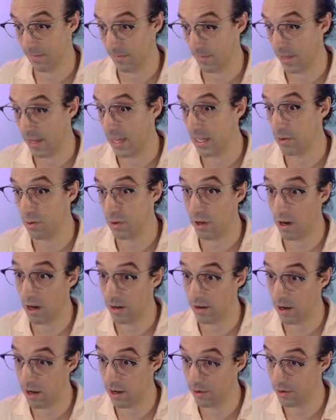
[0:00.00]
as we ought
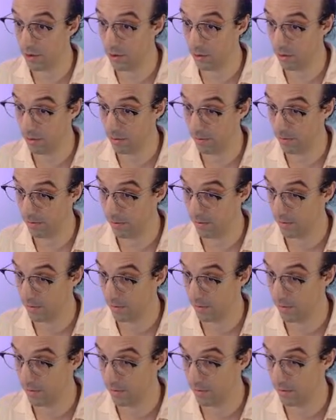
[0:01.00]
not do,
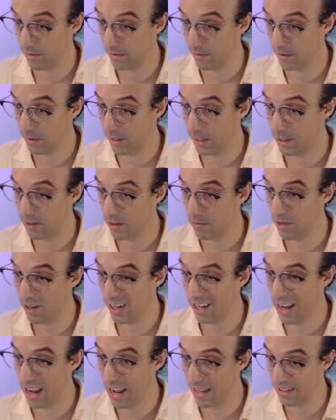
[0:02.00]
unless your buddy
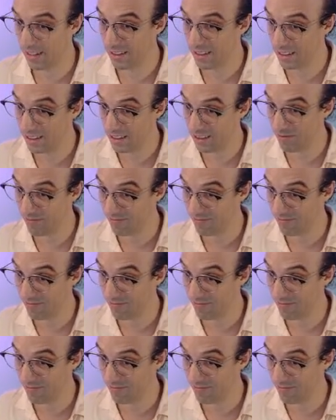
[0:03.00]
asks.